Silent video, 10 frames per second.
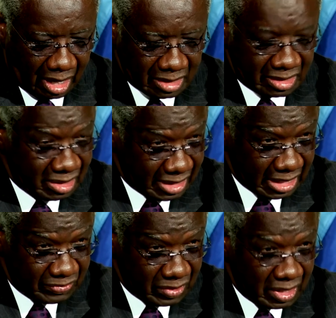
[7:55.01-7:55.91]
a
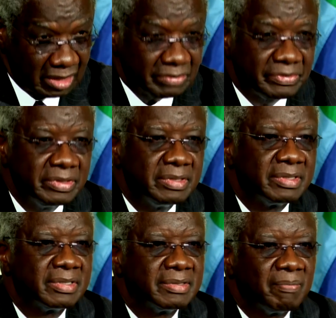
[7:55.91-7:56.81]
successful
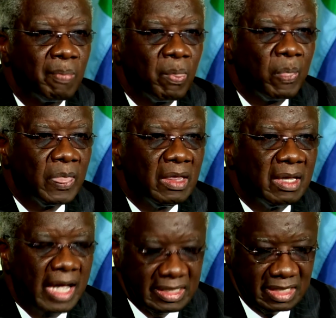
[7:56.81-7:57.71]
conference.
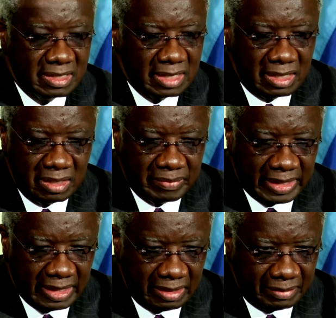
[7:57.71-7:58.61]
As I said in
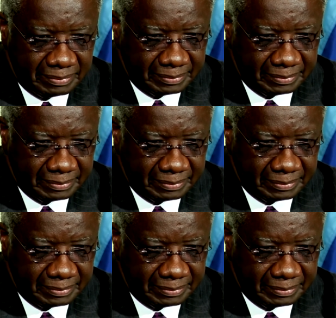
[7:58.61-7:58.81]
my